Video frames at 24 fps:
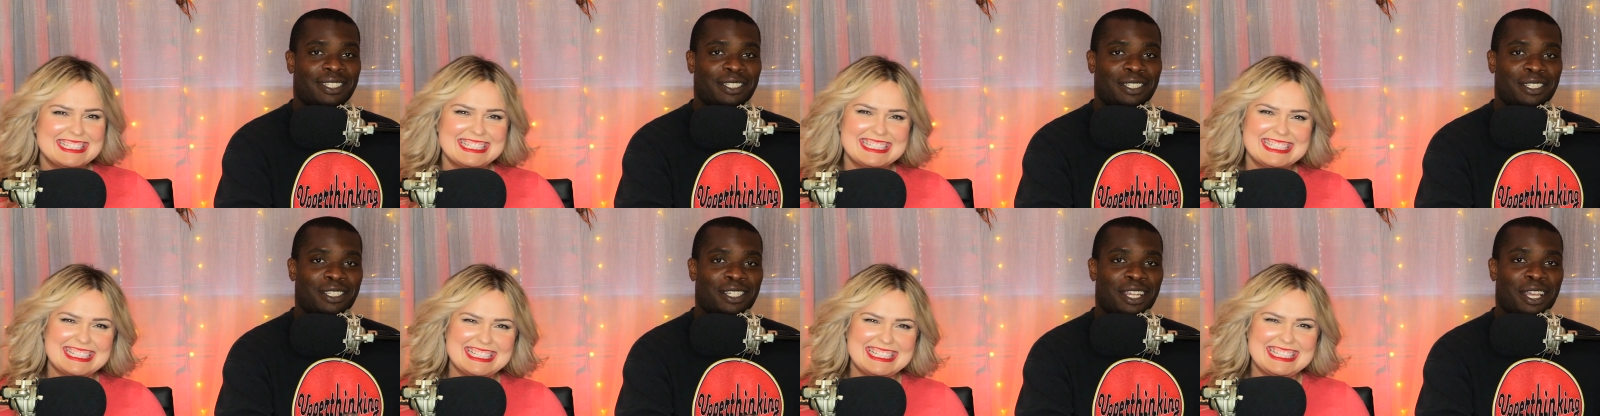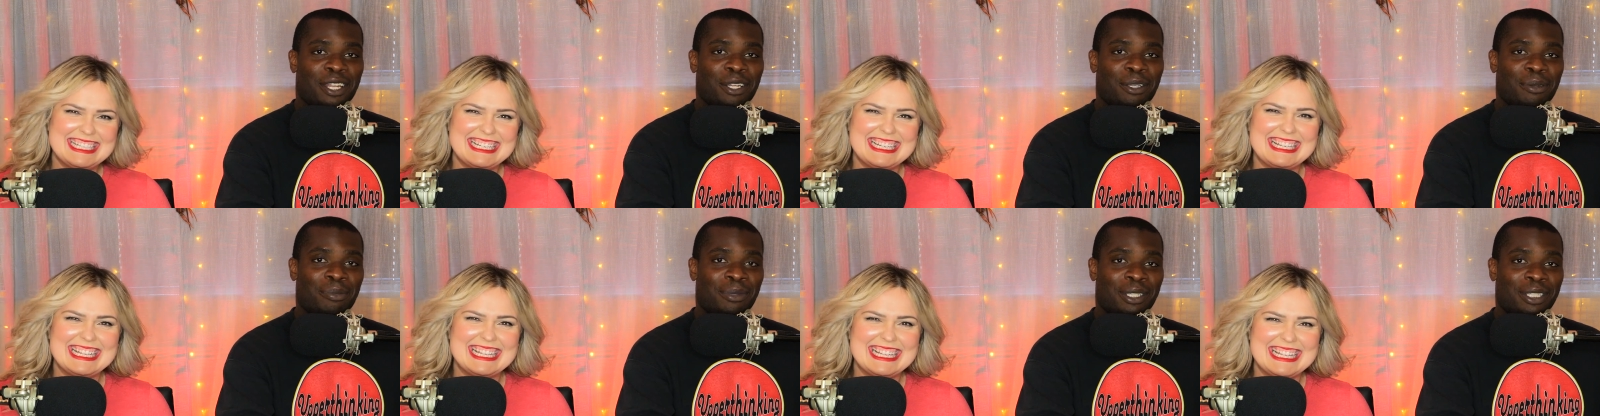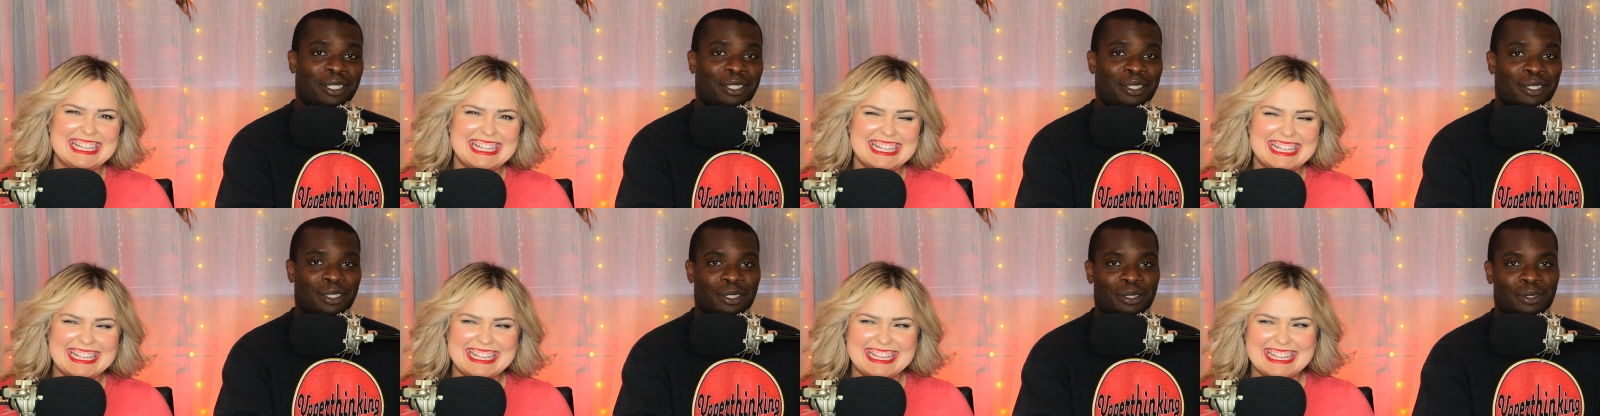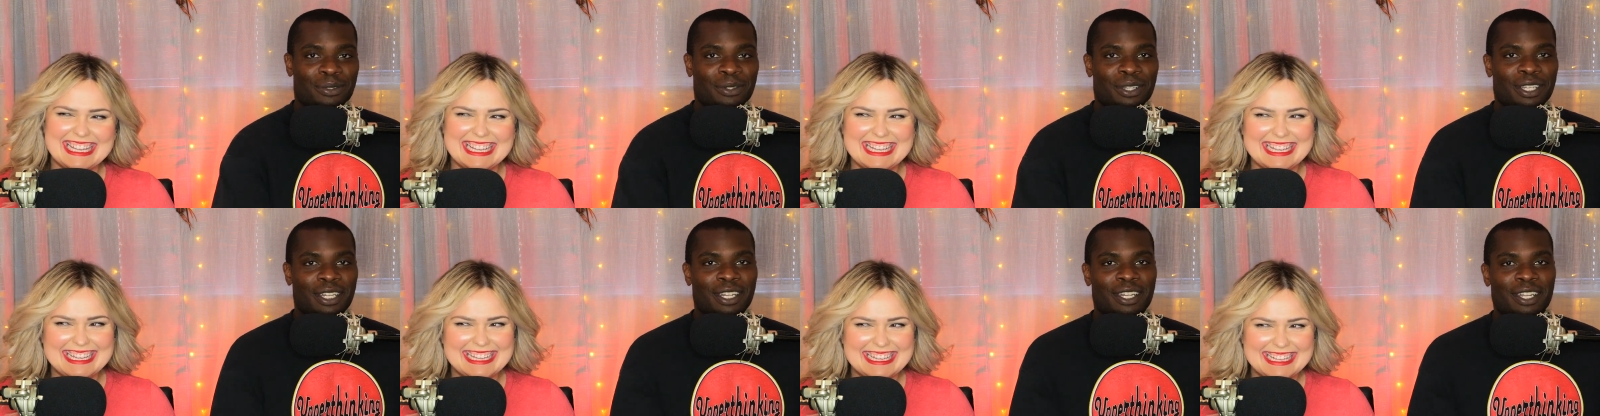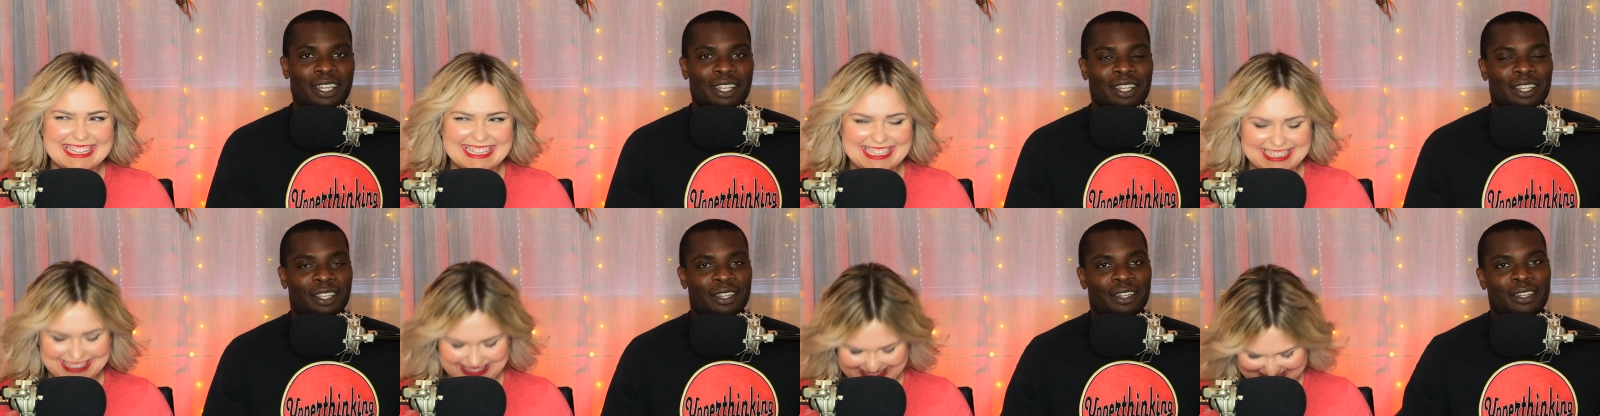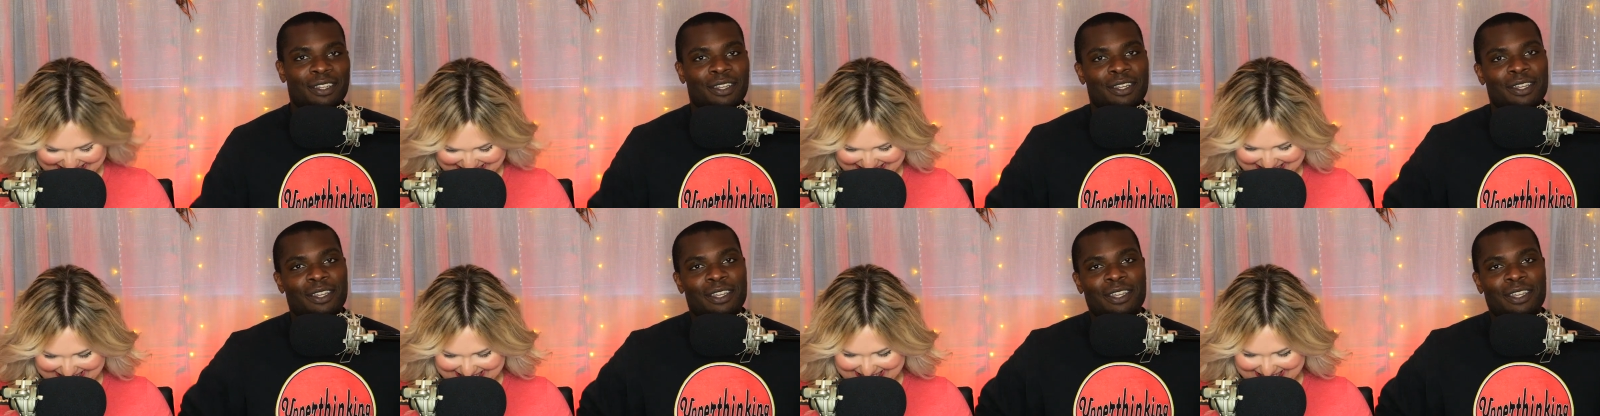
Speaker 1: and gentlemen, to another